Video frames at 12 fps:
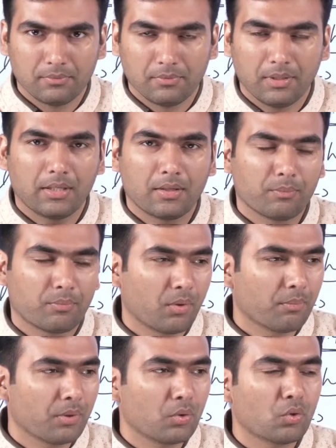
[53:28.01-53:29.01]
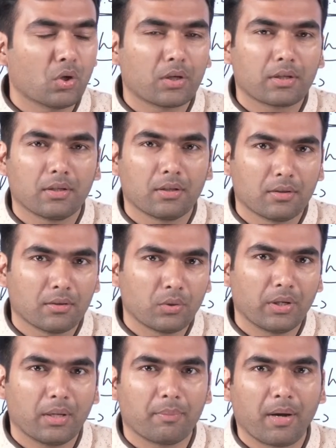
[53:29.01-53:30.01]
That from New York,
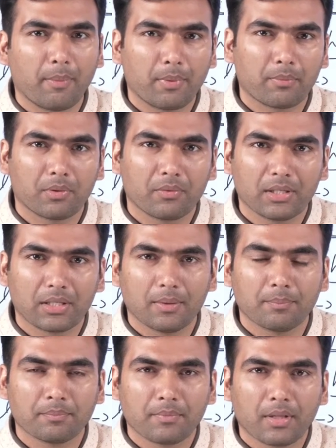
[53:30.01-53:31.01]
25 people will come.